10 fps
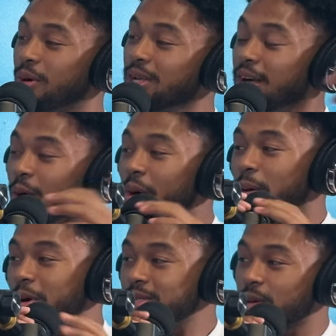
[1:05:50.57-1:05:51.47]
what, wait,
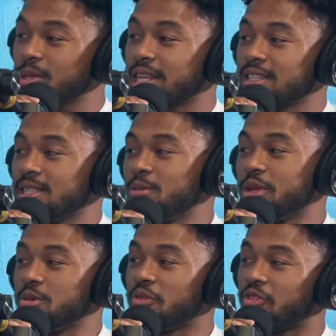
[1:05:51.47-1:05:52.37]
was that? Was that the scene when
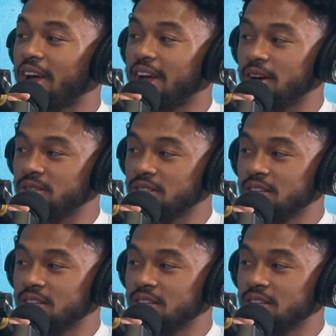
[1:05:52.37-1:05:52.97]
they were in the frat house?